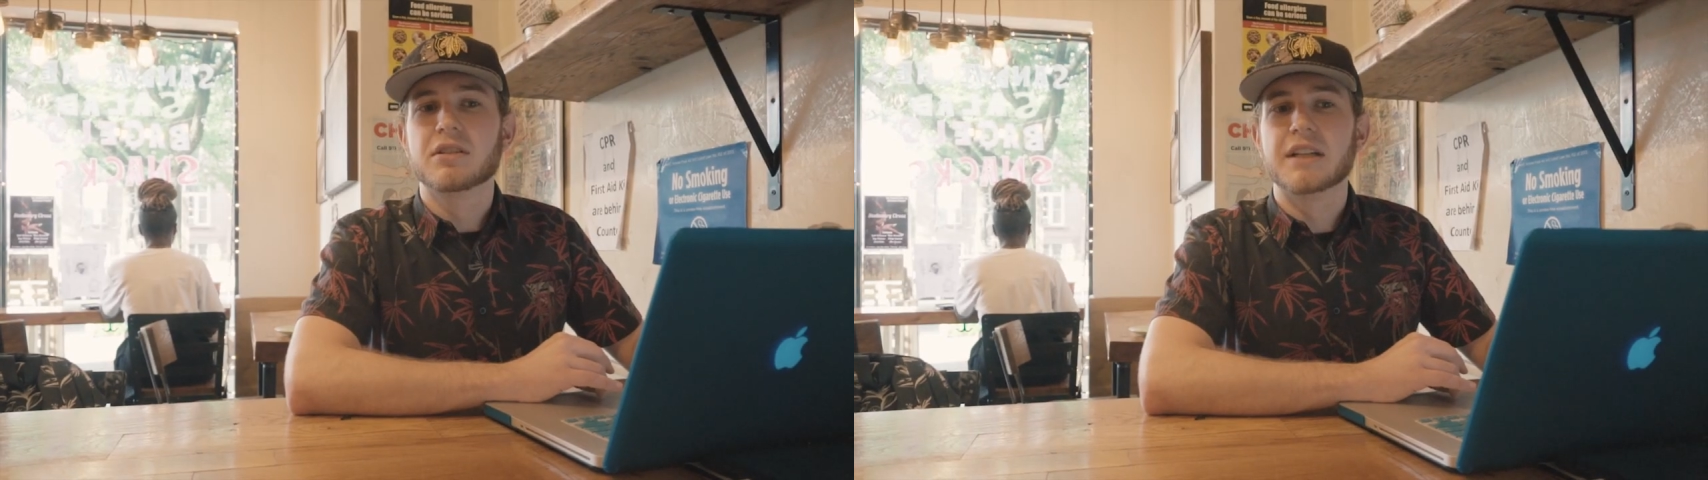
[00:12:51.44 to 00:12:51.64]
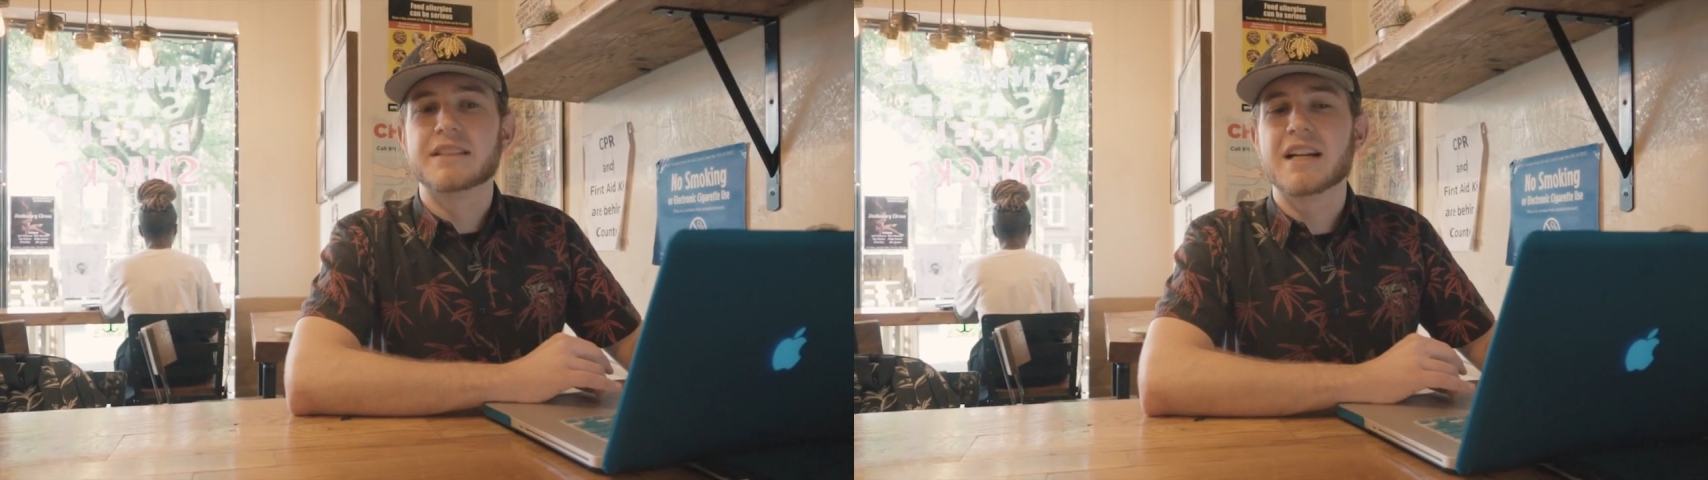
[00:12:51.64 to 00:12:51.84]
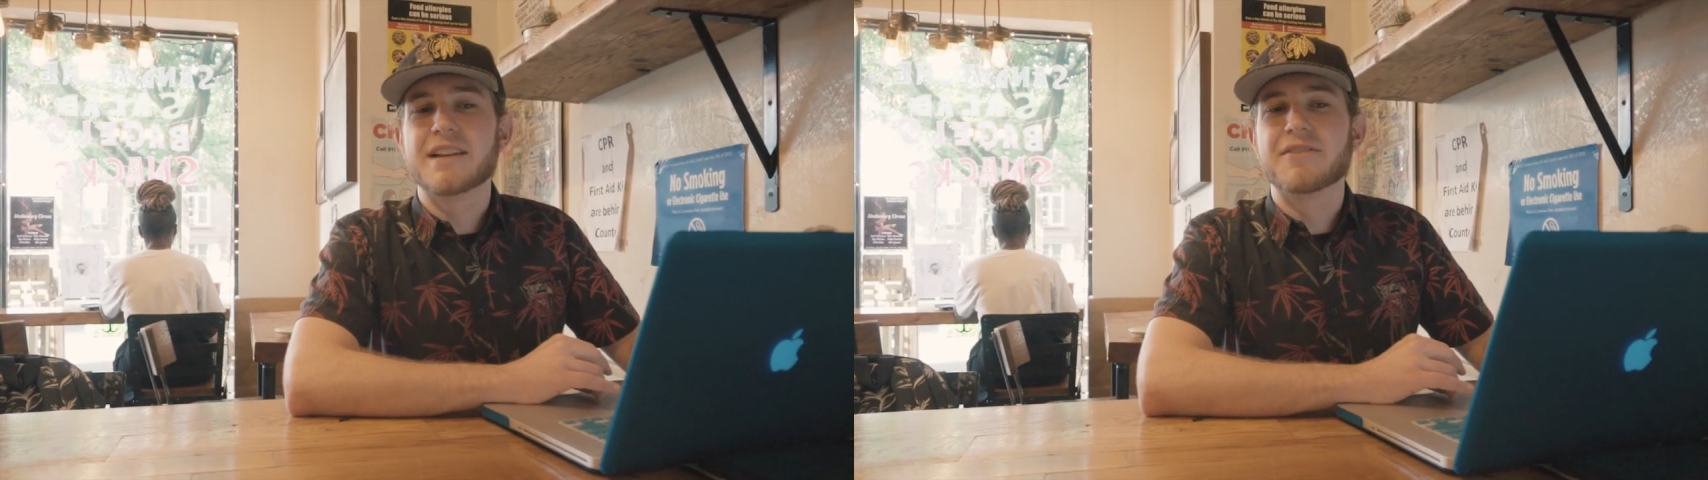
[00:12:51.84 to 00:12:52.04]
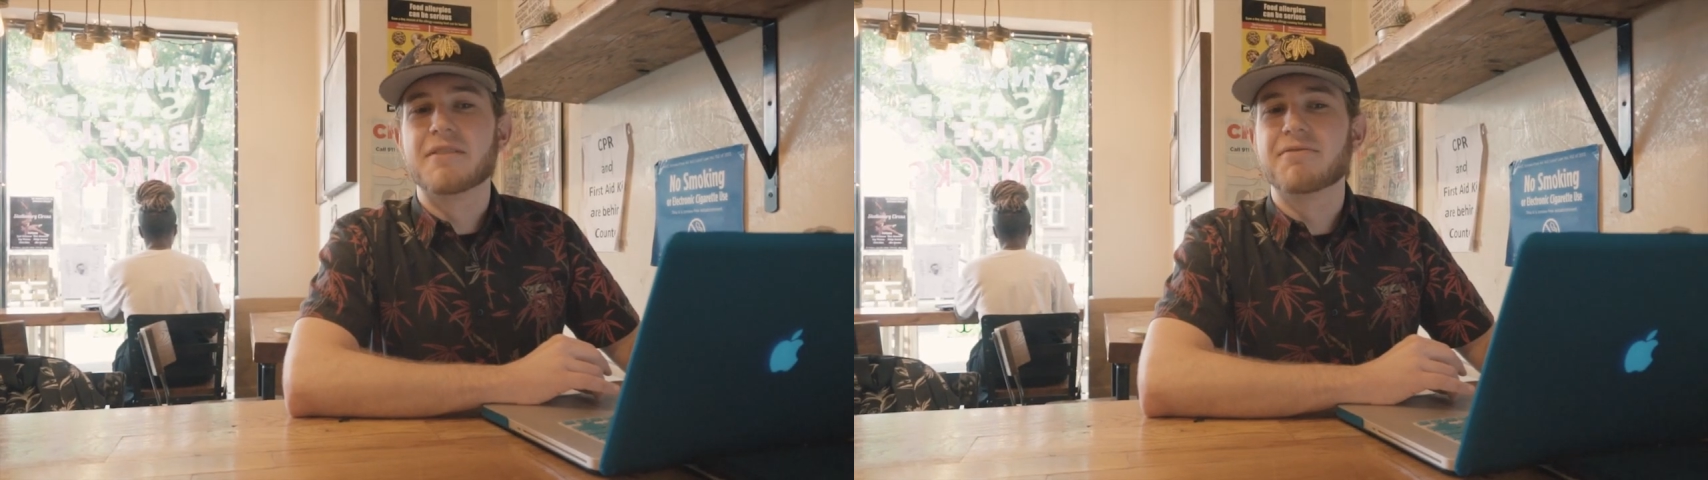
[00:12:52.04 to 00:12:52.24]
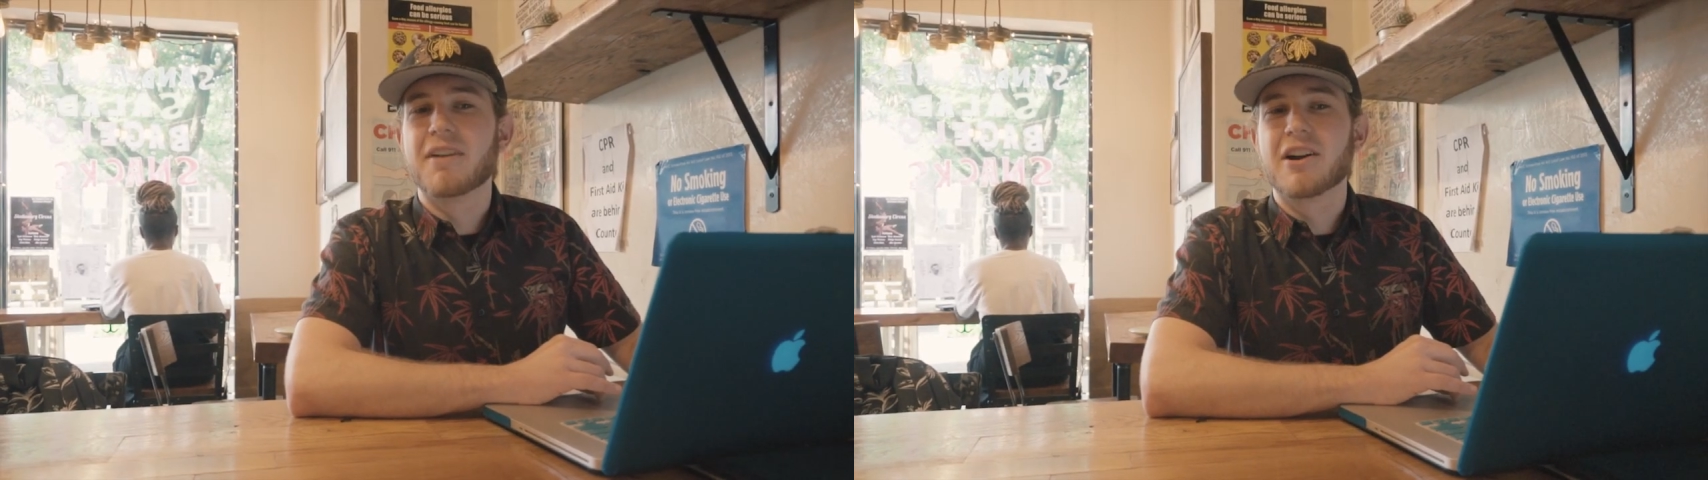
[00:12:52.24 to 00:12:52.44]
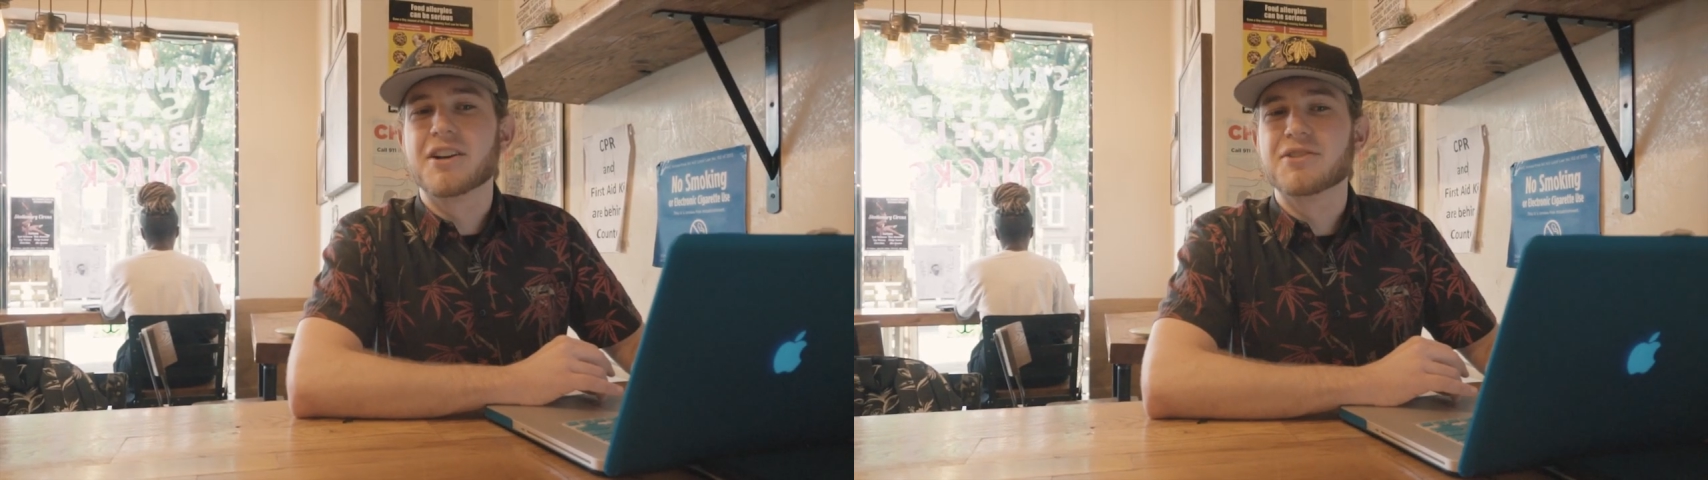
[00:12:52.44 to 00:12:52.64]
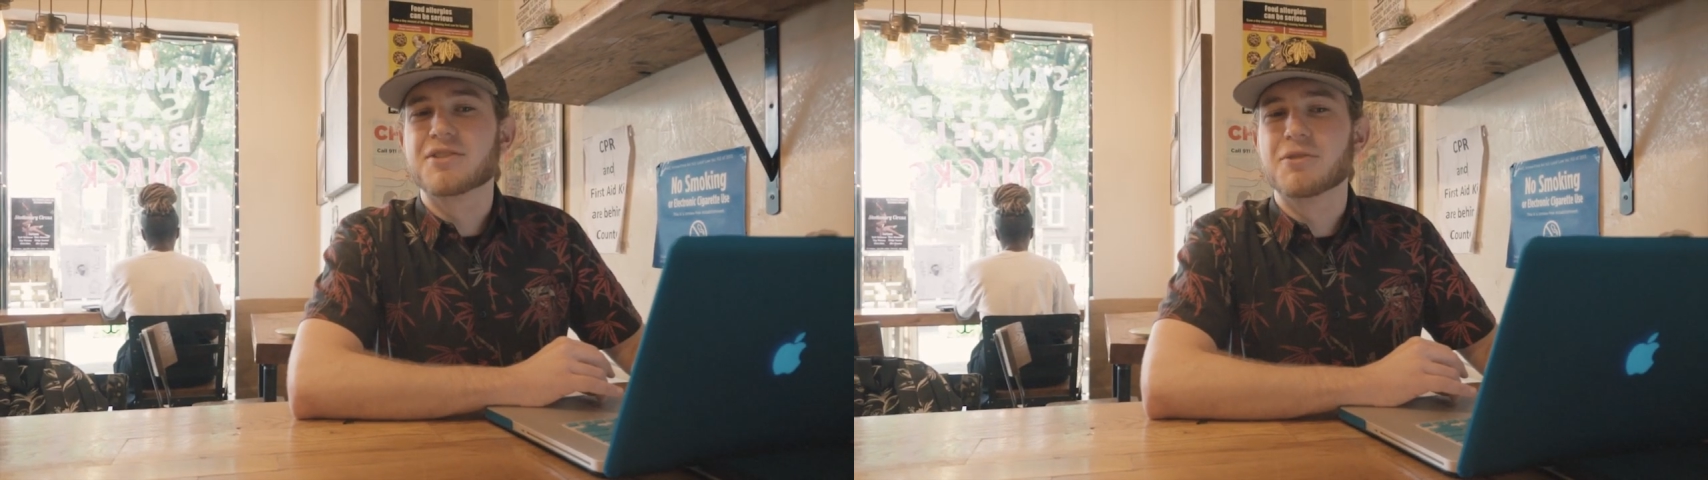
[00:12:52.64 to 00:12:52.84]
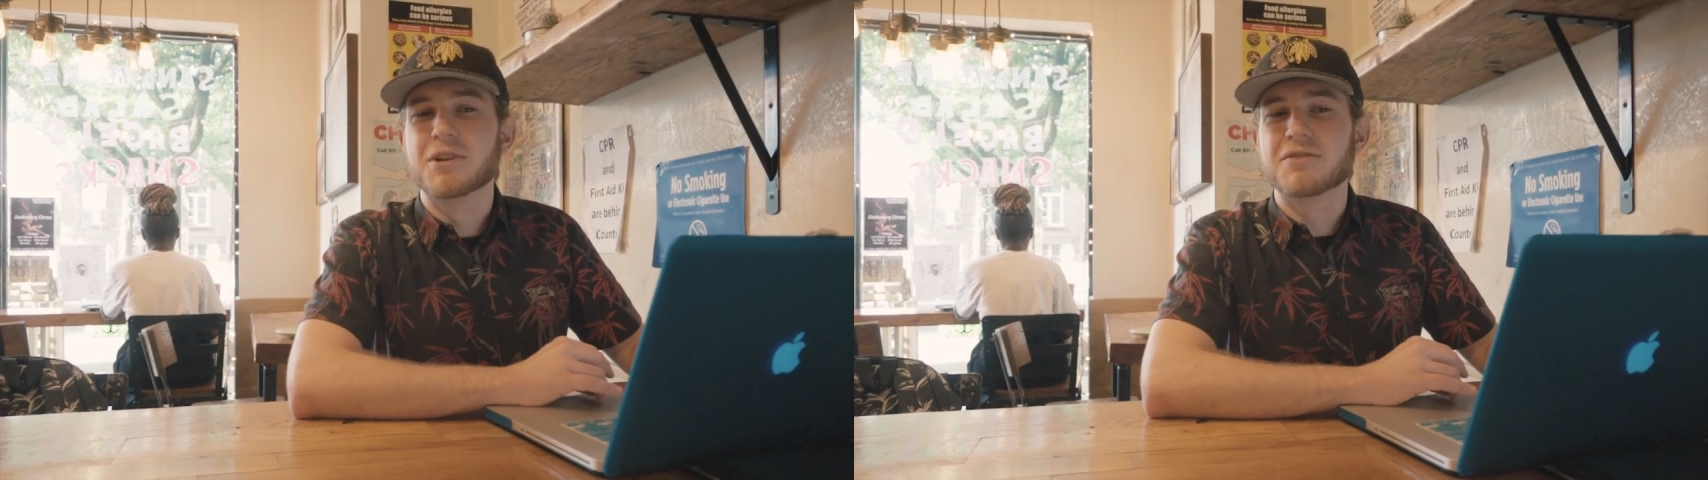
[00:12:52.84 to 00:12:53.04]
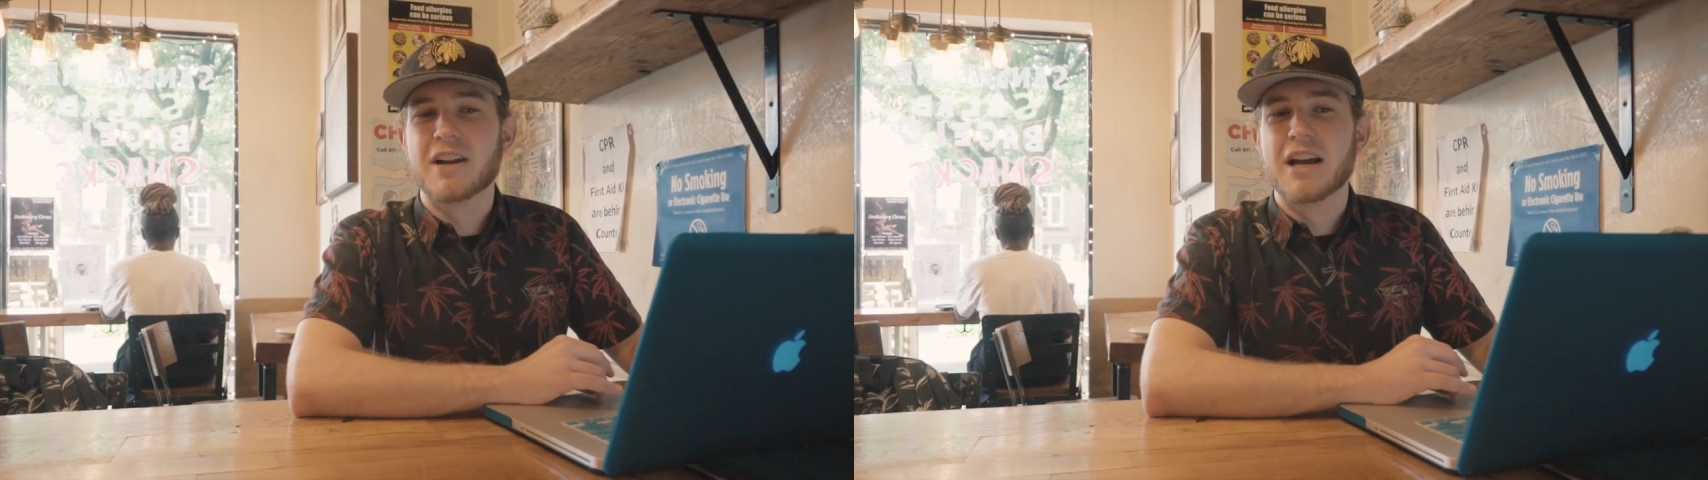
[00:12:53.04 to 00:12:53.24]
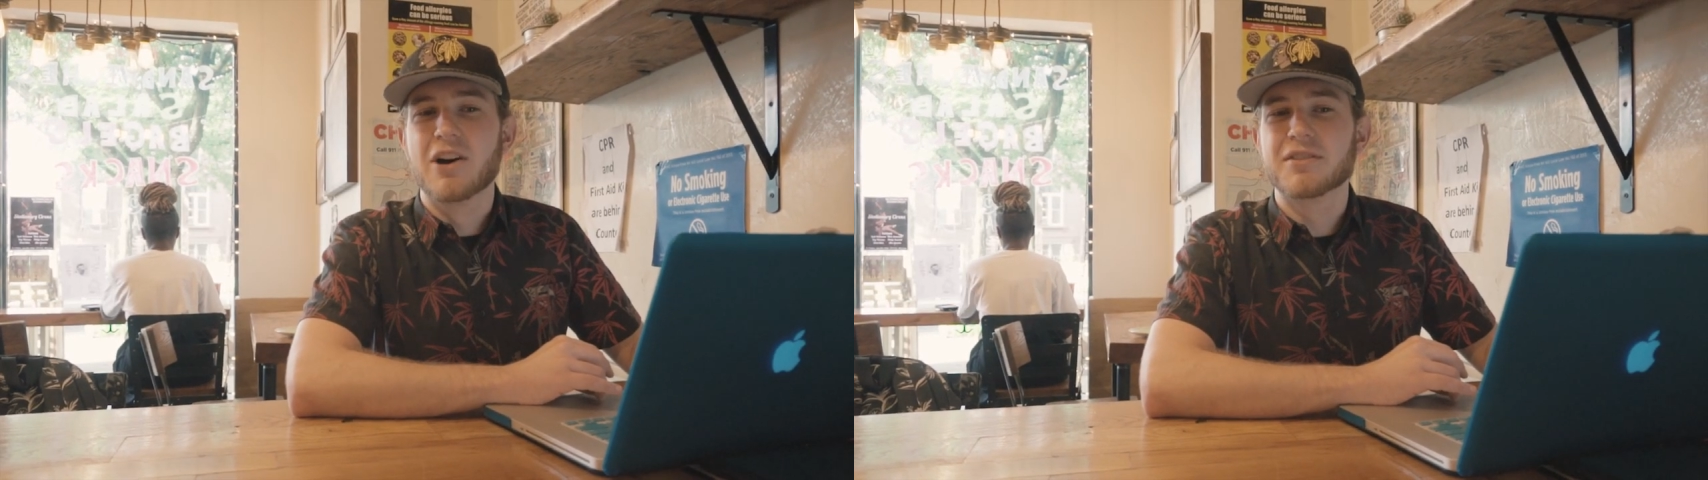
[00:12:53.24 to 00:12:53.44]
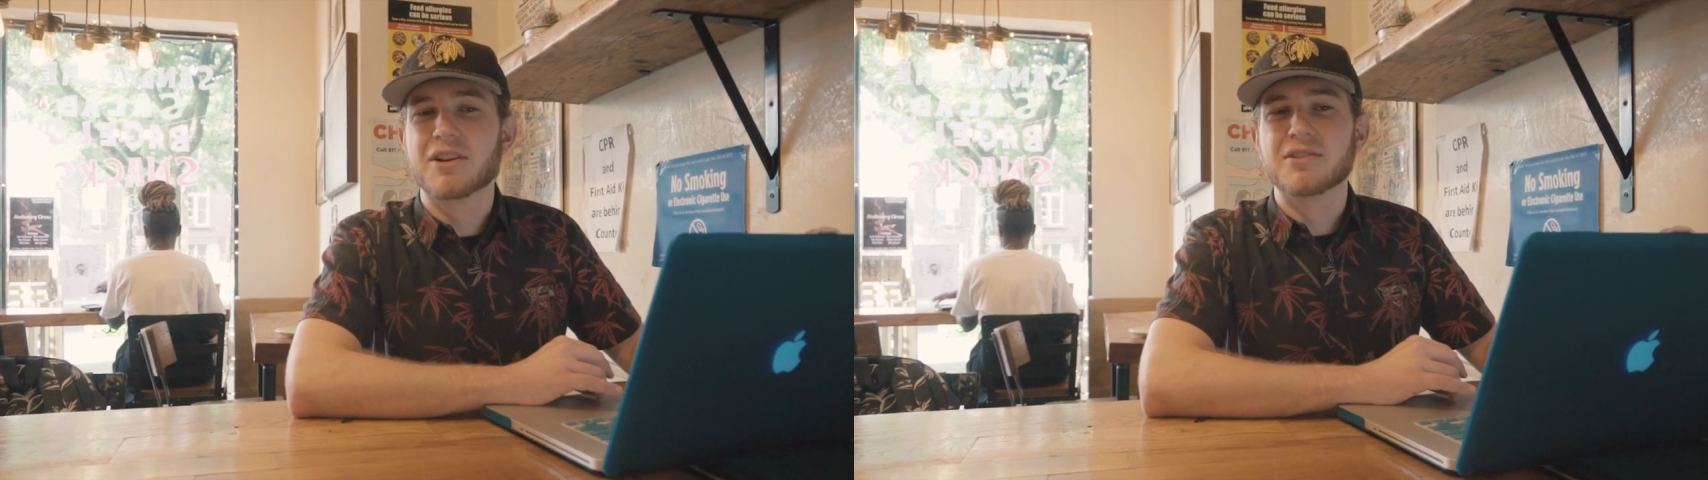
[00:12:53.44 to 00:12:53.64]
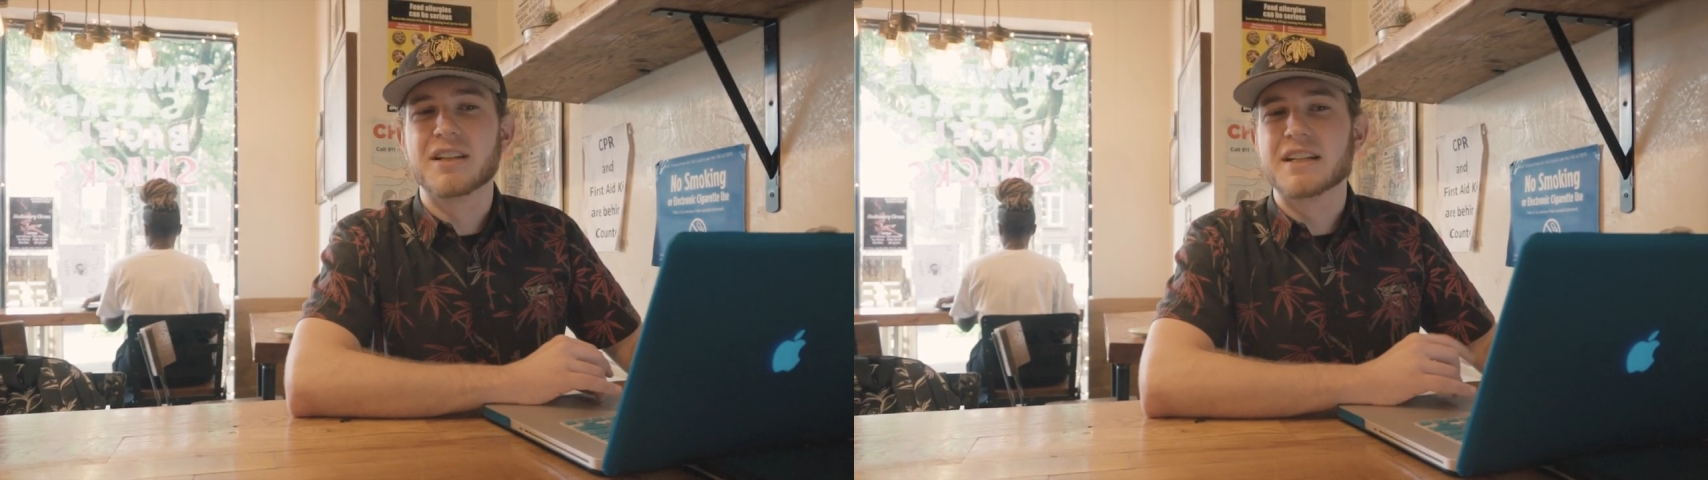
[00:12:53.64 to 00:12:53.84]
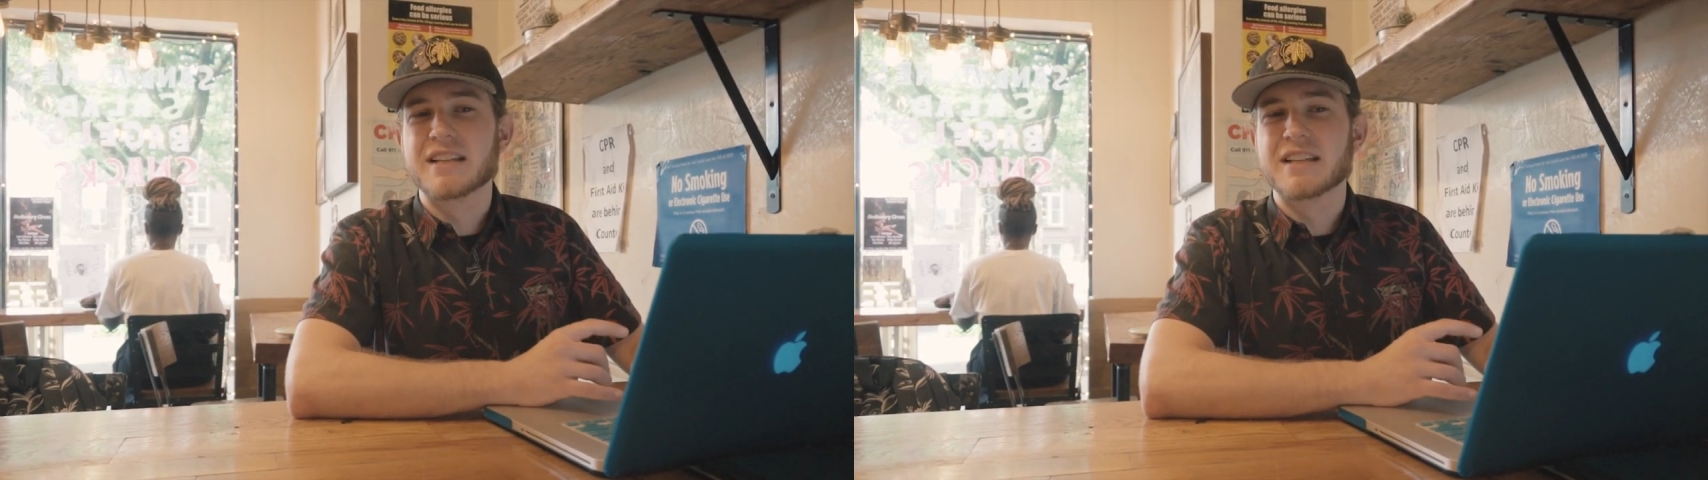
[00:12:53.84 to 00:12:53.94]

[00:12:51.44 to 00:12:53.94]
It's not even I'm firing you so much for the health code thing.